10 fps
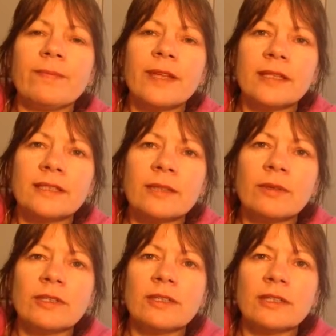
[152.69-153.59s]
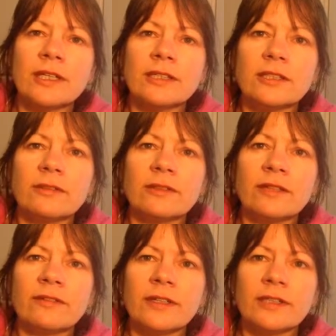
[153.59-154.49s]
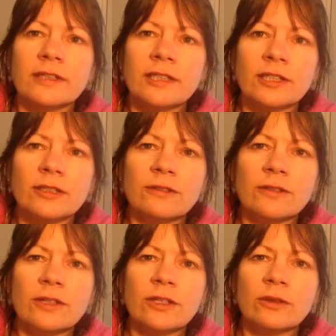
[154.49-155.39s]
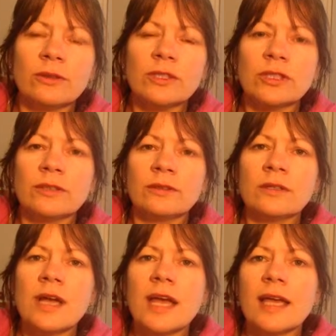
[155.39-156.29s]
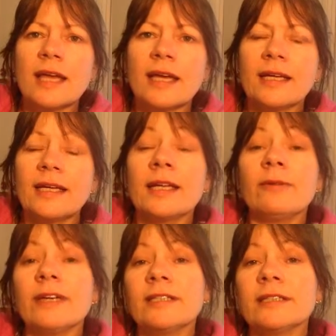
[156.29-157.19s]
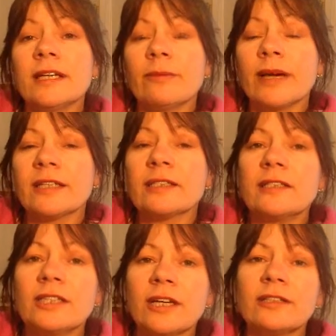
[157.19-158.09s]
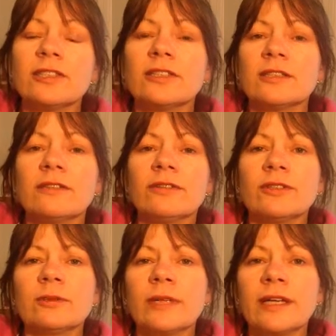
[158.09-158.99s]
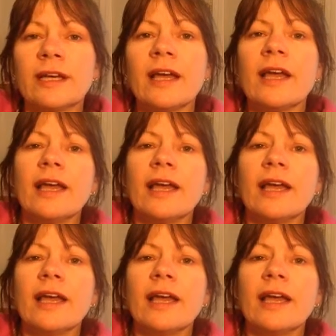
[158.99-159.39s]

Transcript: it is something to look into if it's an issue for you too. And anyways, getting back to the challenge, this is the first week.